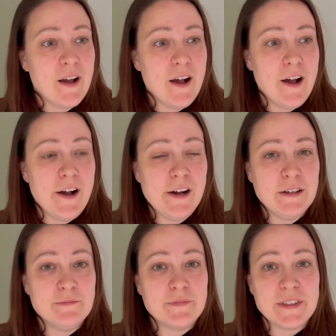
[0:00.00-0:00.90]

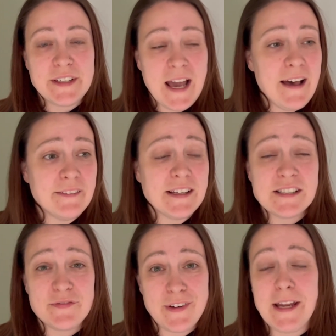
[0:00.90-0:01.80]
um yeah this
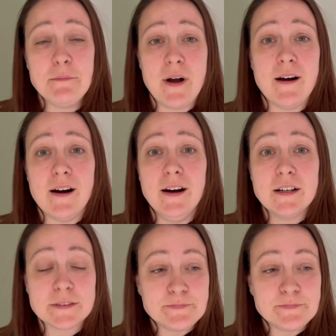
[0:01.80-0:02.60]
theme park